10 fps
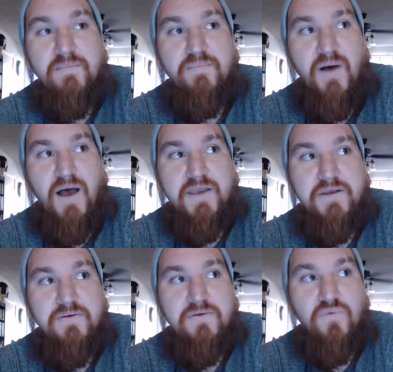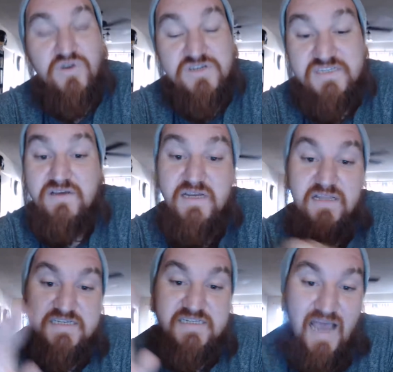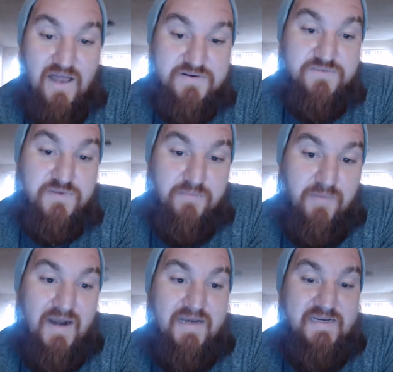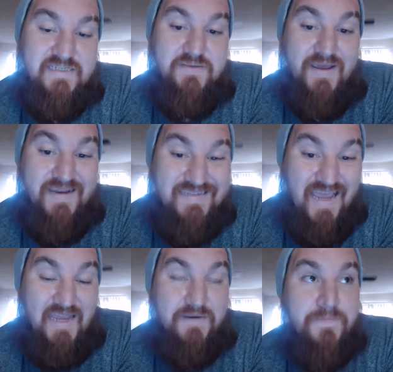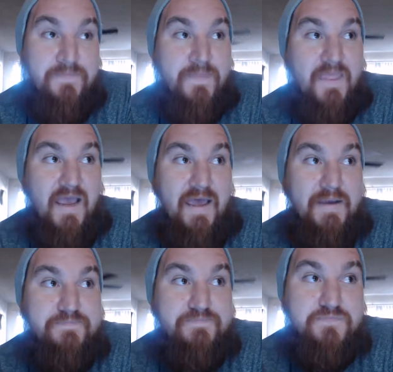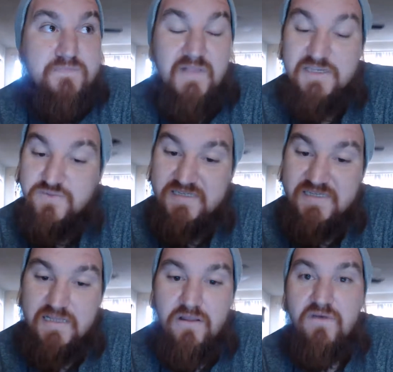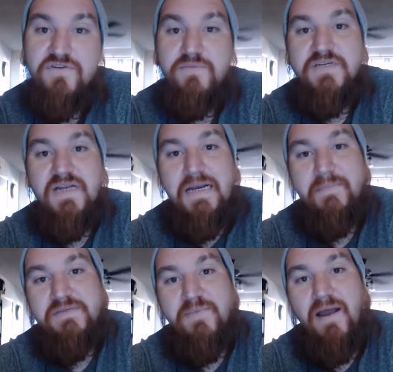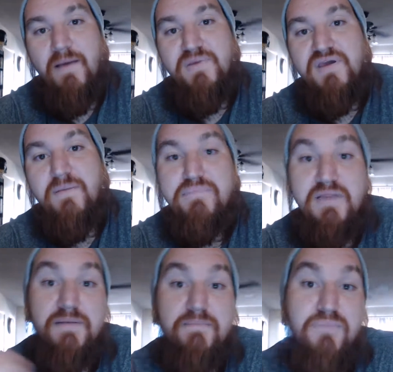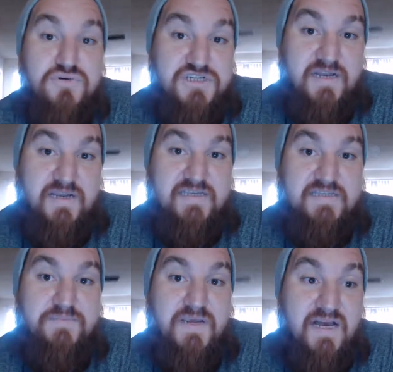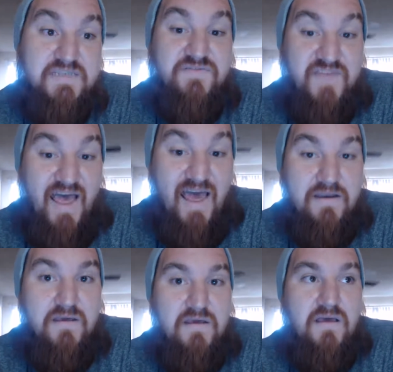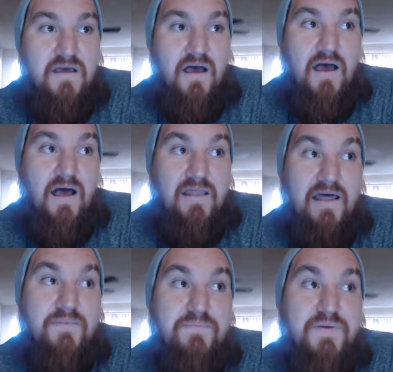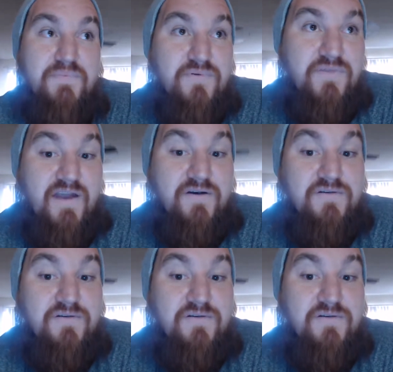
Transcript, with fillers: but we're still eating less calories than what the body needs to maintain. And that's why I say the law of thermodynamics may not be complete bullshit, is because of that. Uh, a lot of people that are